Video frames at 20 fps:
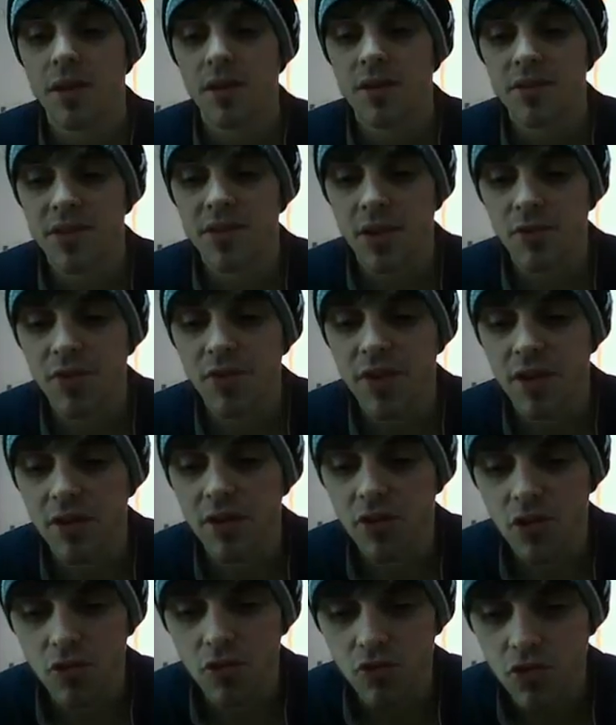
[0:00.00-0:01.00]
something
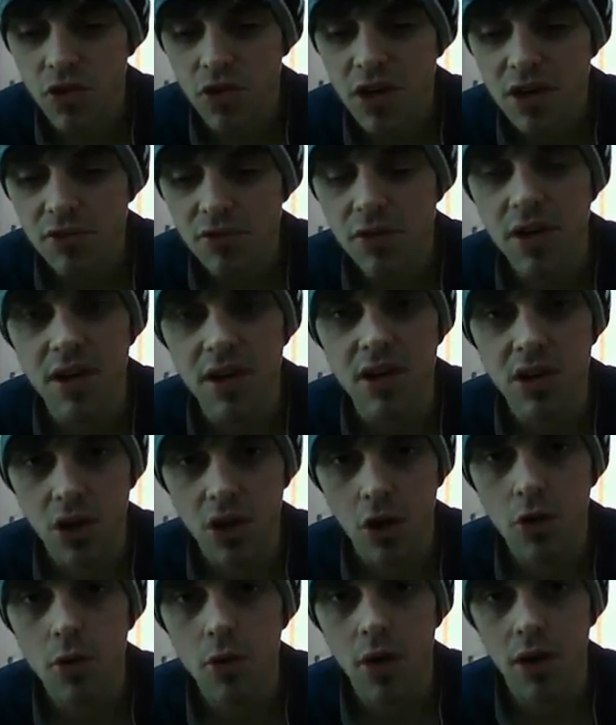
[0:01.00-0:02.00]
that can really, really
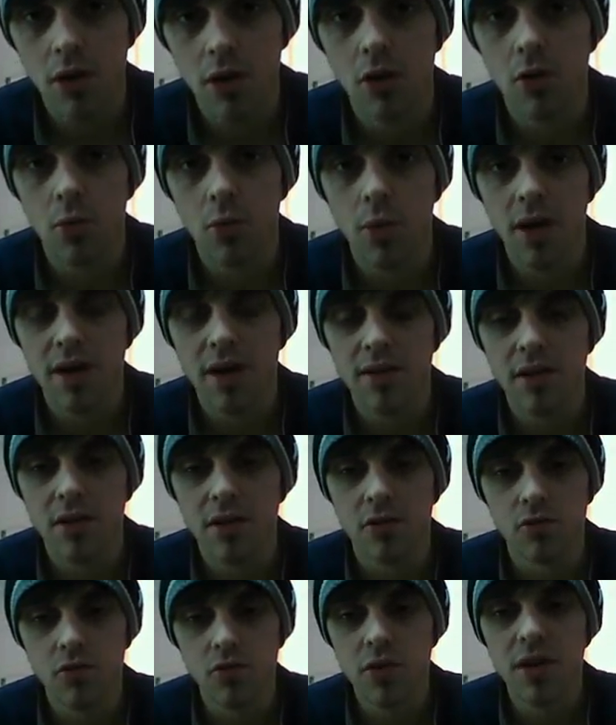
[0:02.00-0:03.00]
go a long way, that
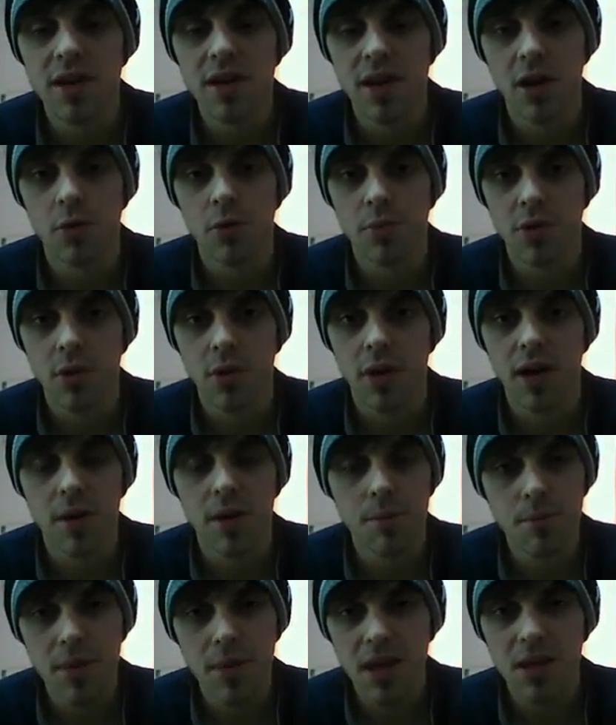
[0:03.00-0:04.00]
can really help you out
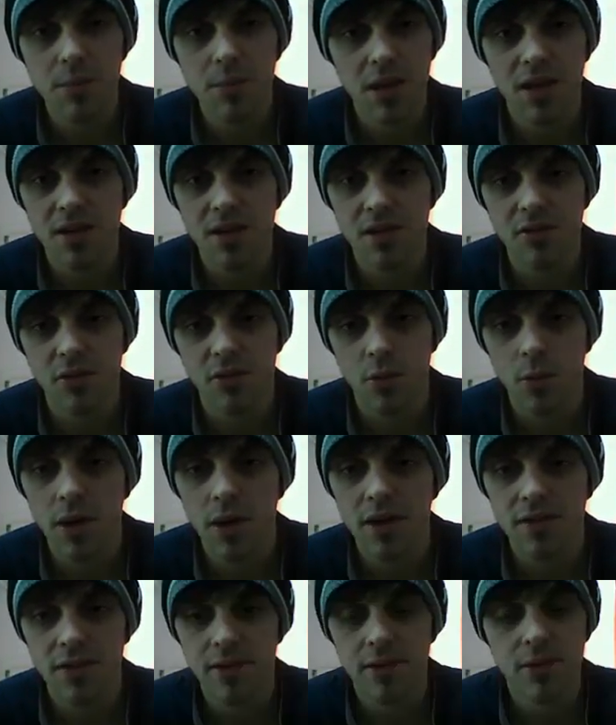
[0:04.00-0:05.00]
in many, many different
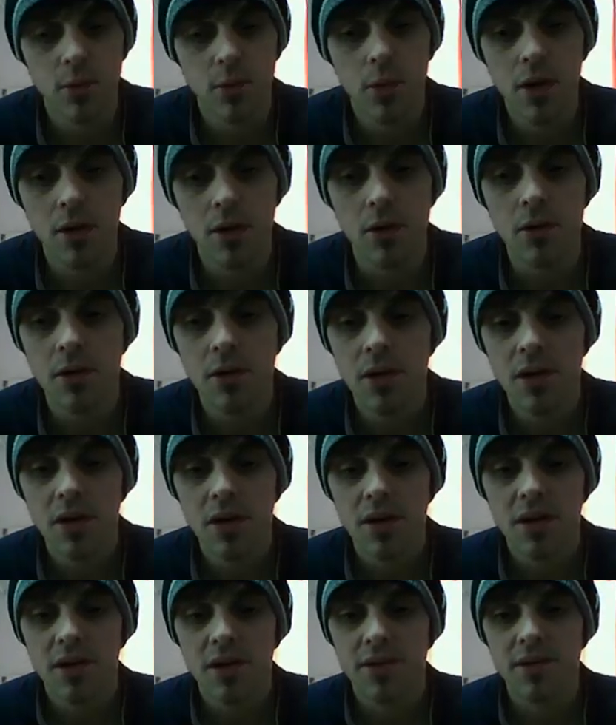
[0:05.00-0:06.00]
ways as well.
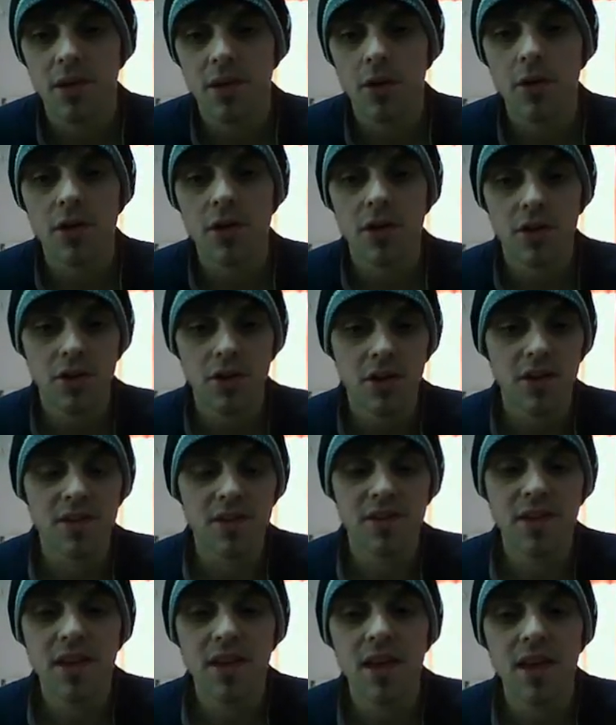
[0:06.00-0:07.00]
So you can
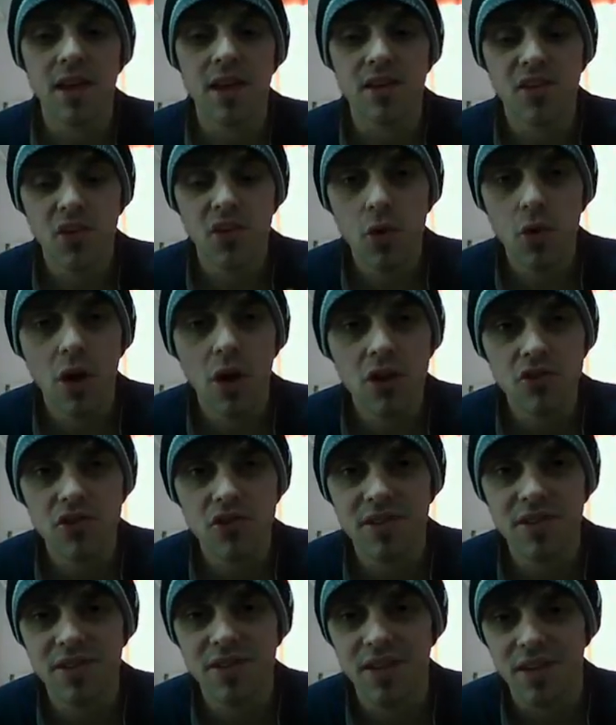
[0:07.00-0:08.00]
see here,
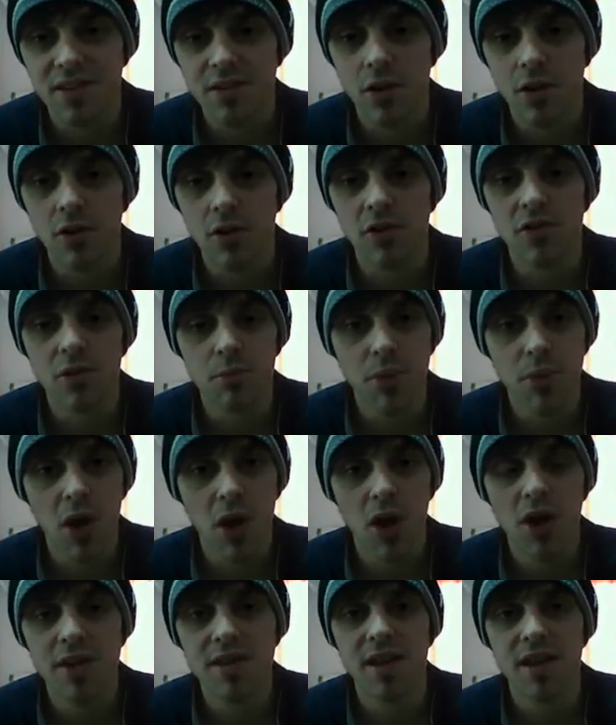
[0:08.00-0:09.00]
$206
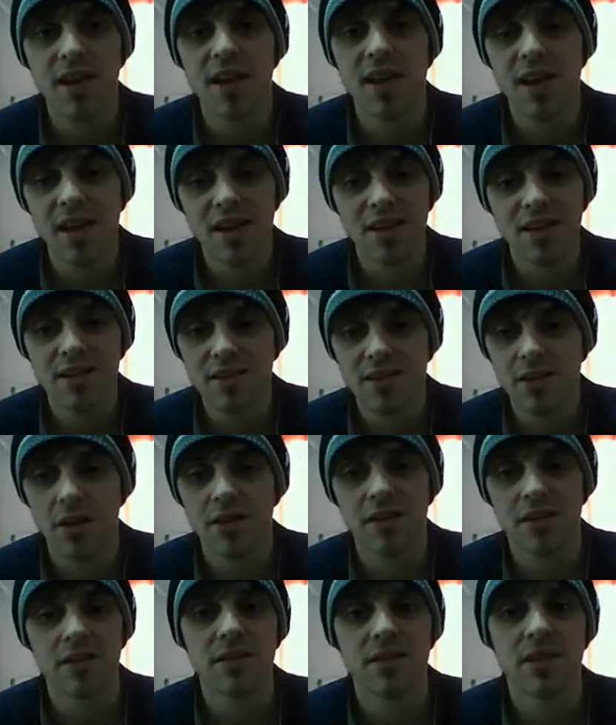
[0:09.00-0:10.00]
per day
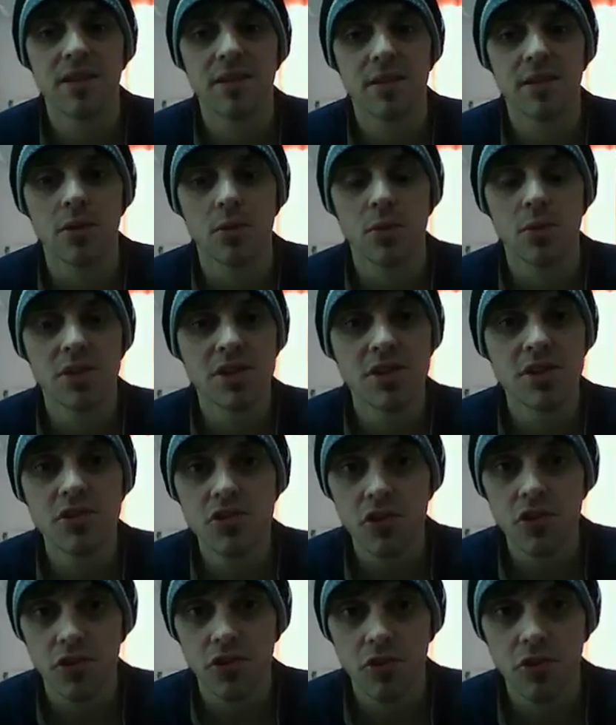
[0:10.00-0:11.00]
inside the system, which is
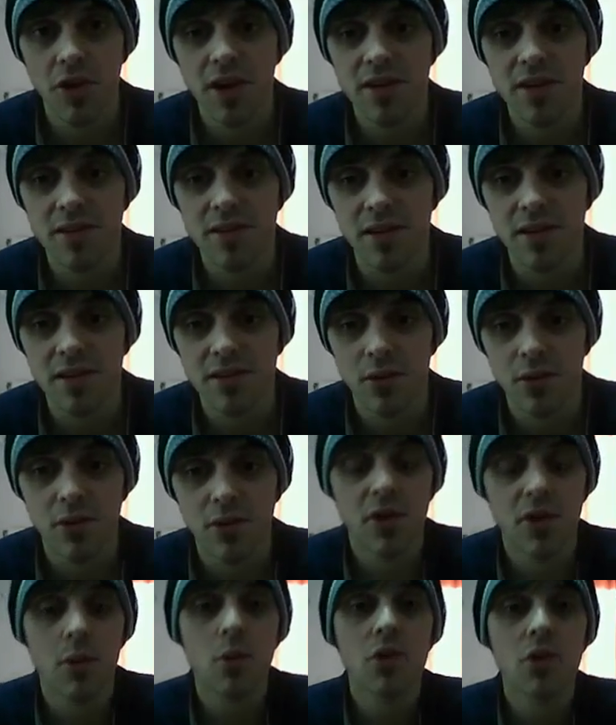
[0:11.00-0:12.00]
just crazy. So
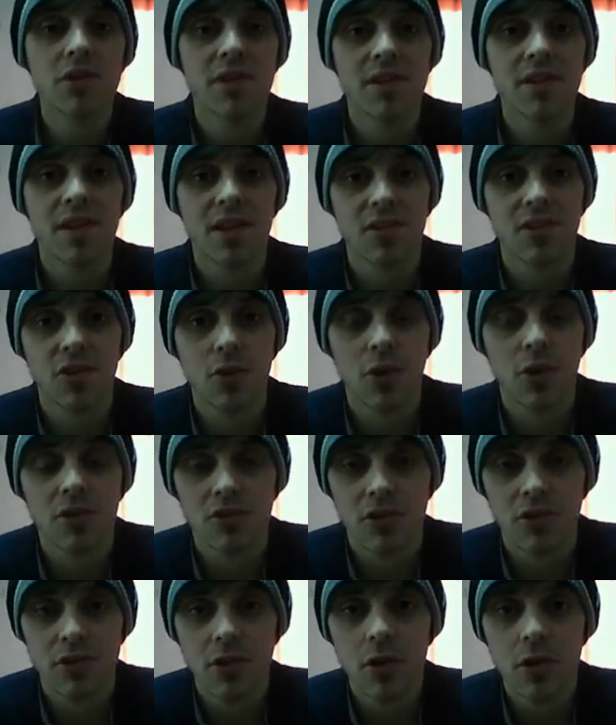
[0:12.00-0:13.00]
if I wanted that
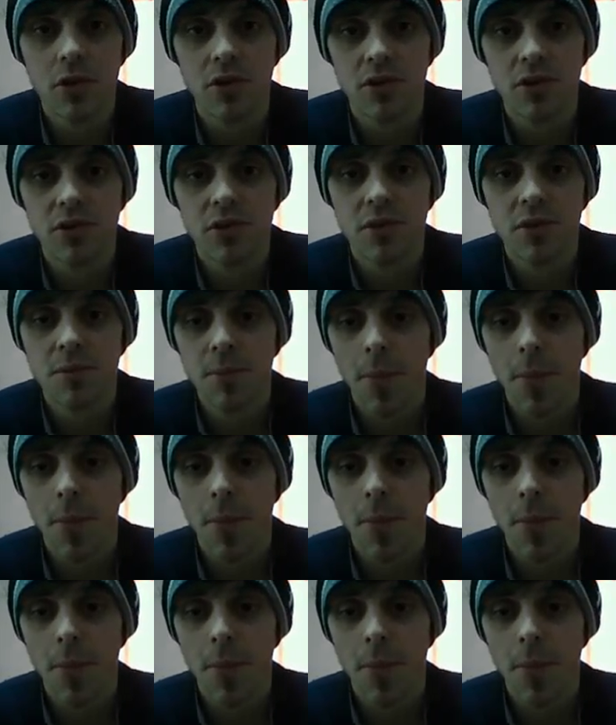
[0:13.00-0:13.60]
$200,